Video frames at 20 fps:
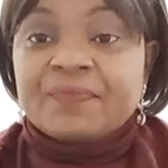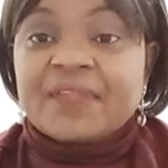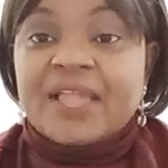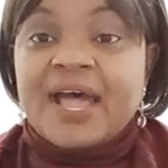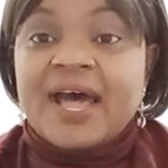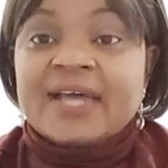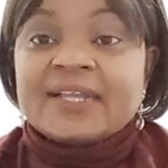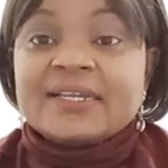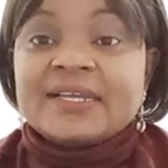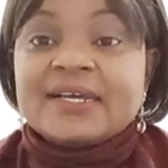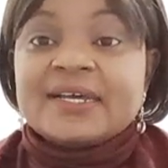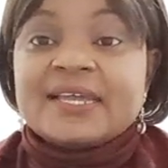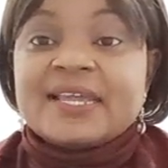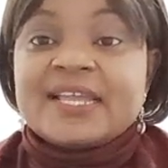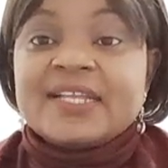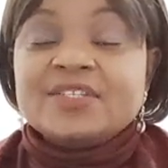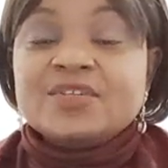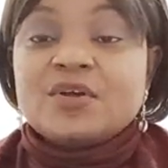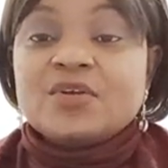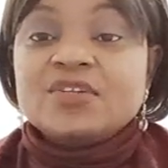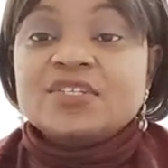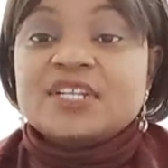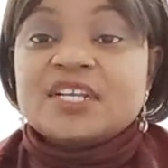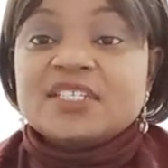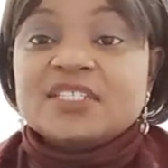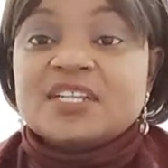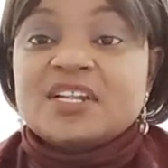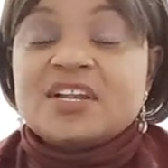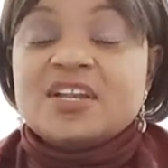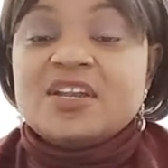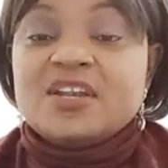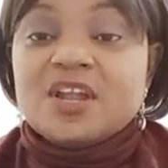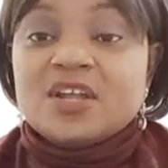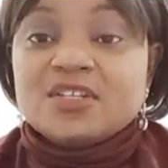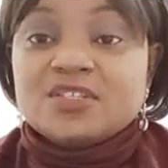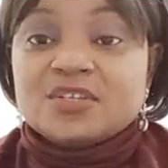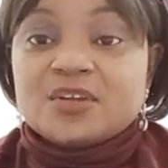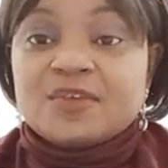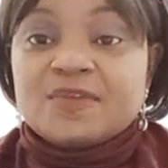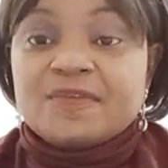And it contains
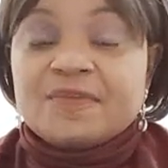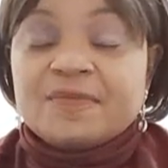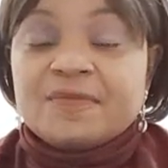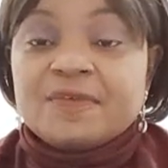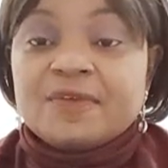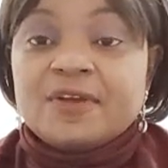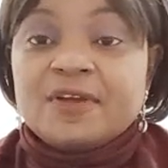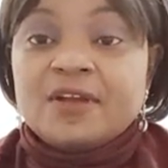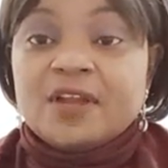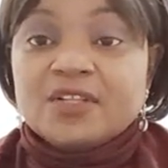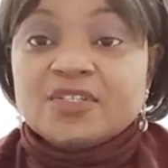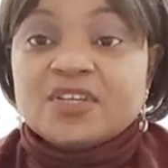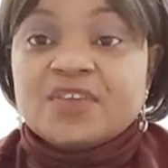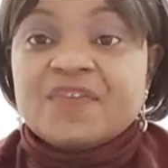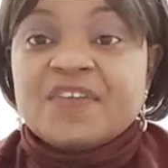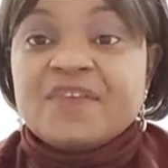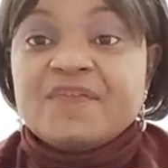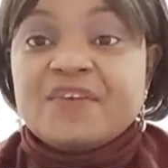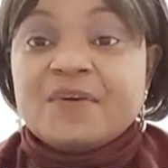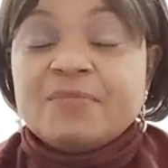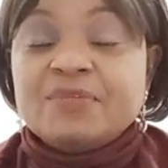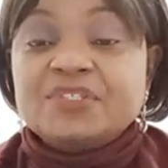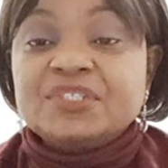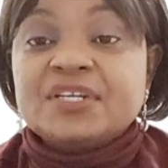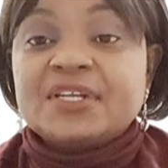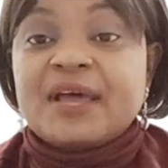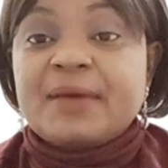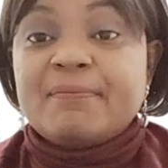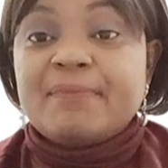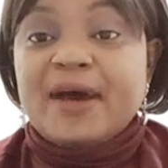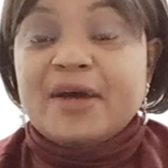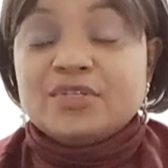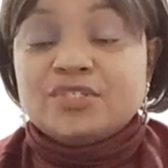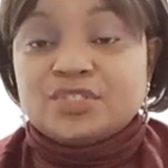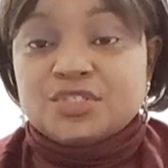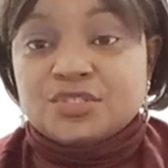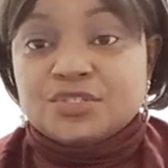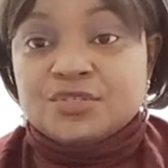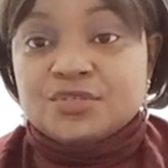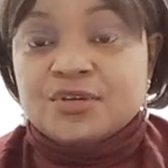lots of information
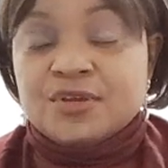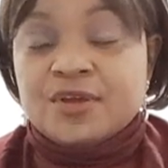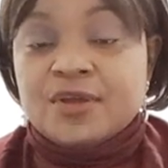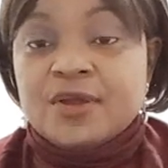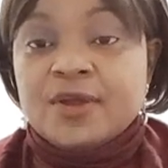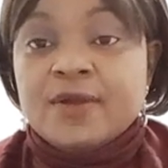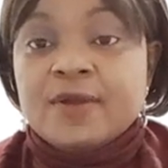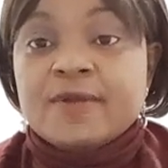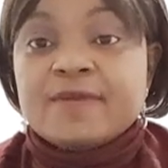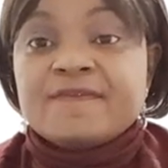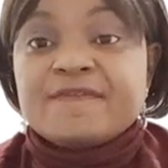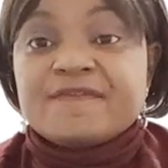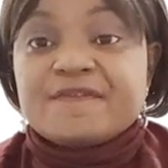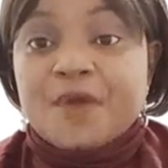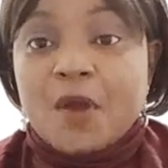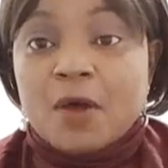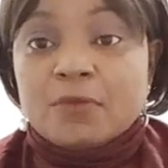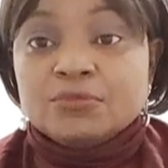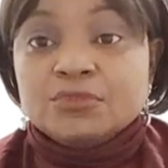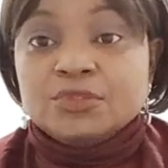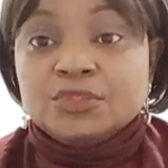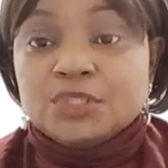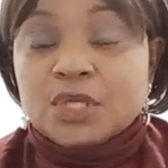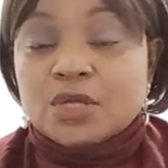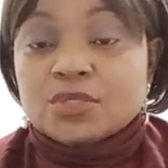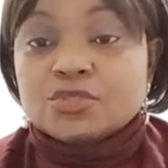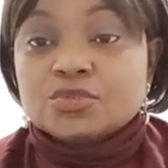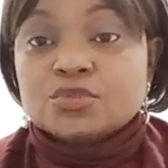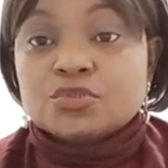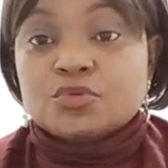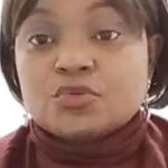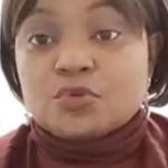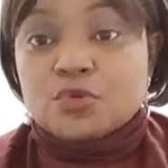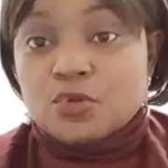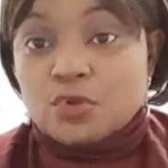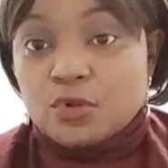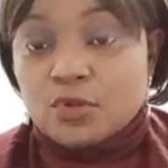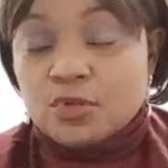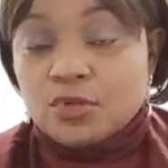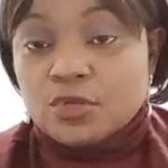about you from your
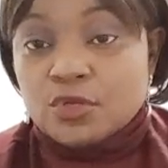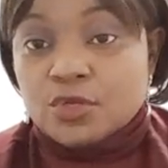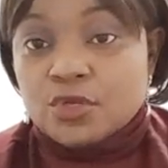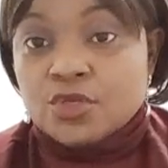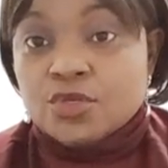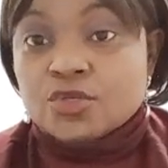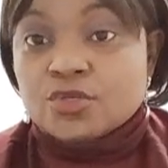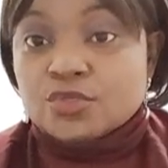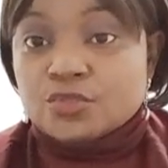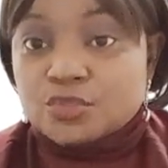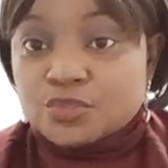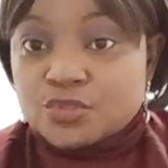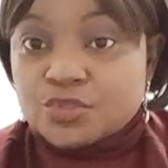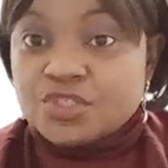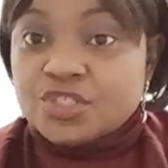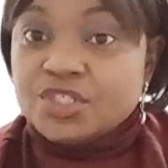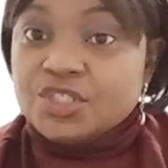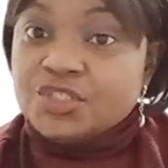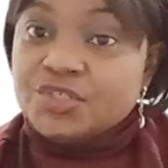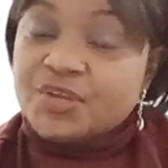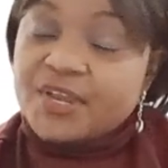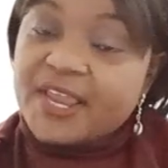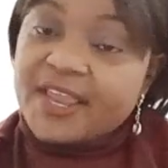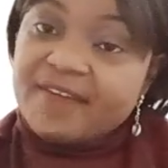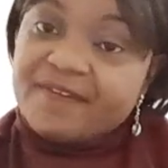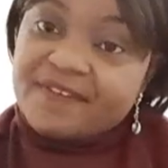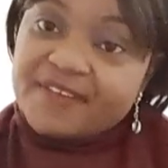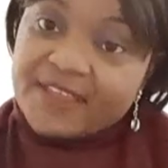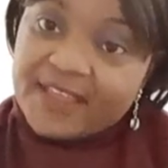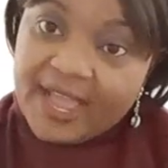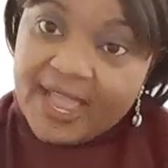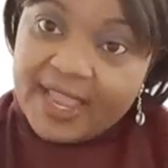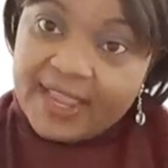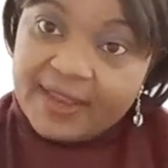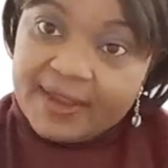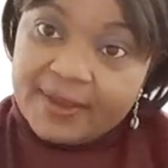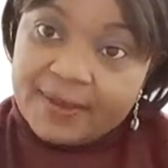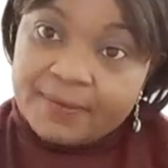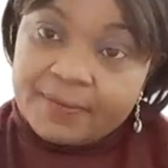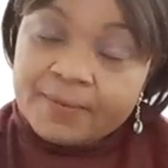school to the
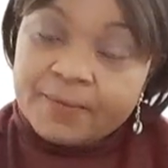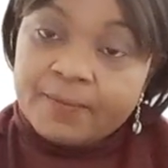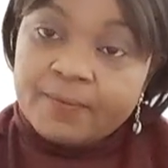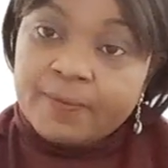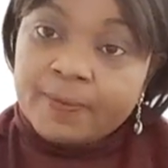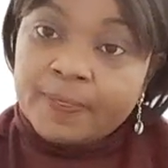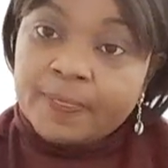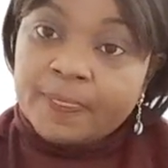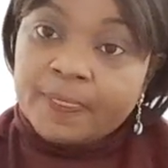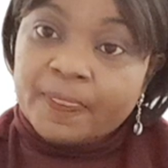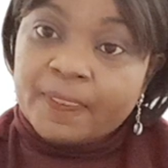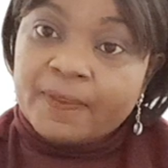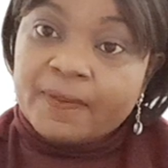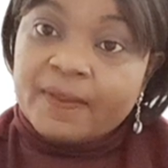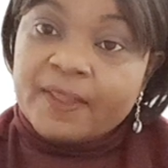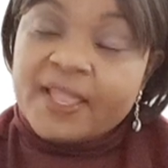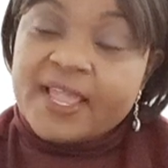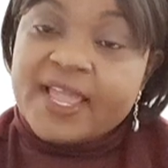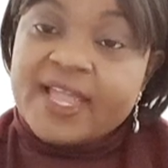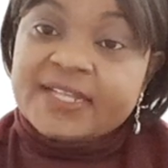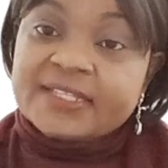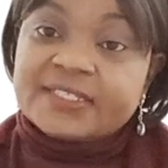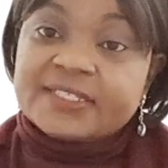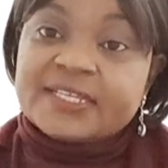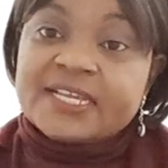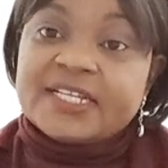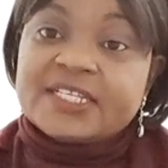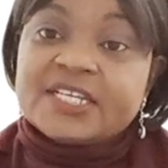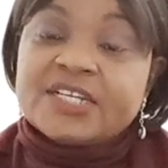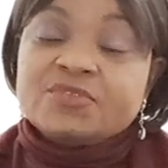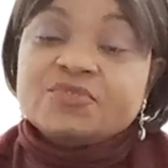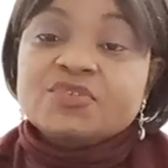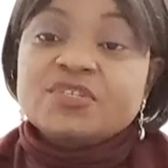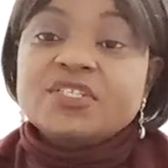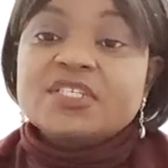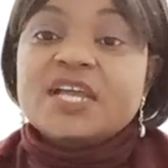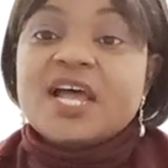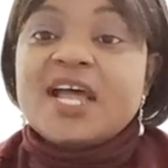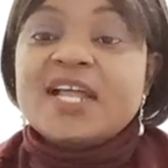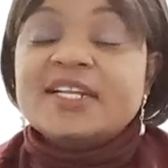UKVI.
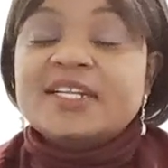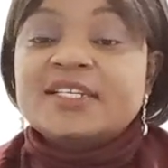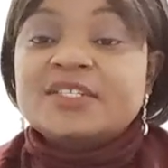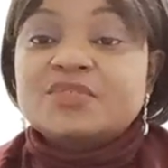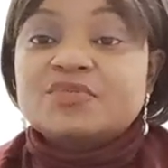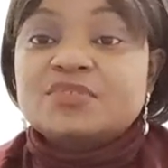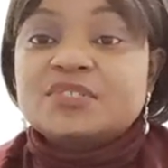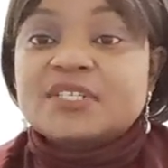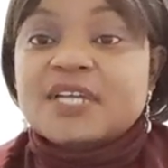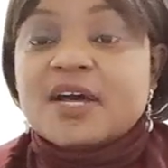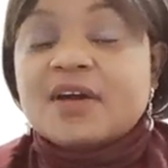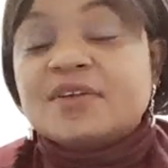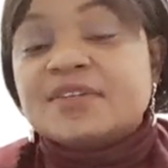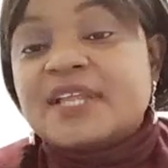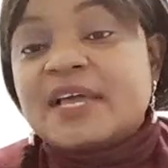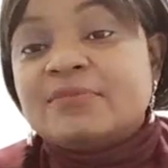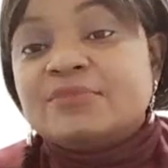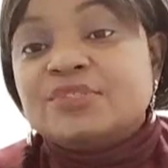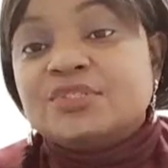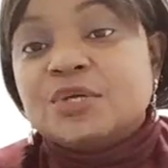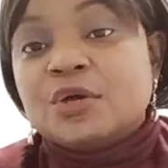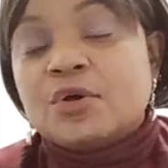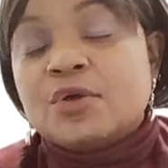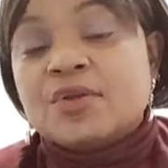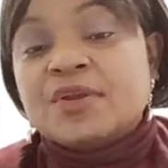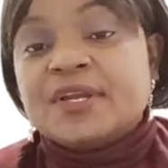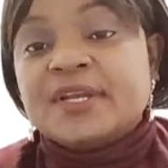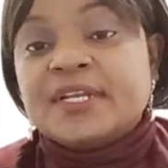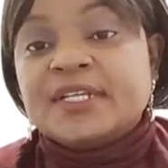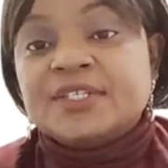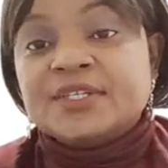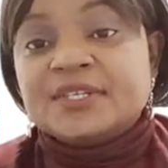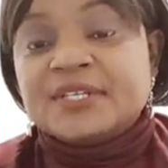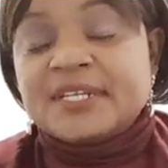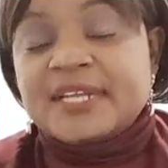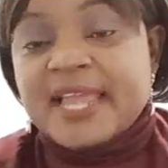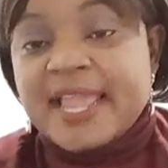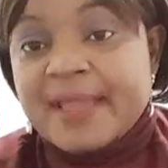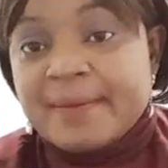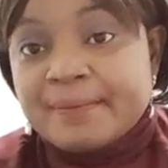It will tell them your
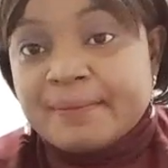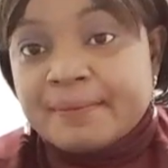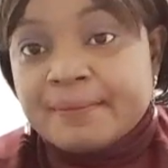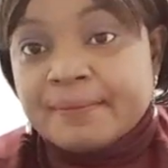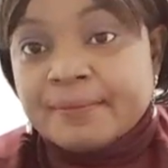name.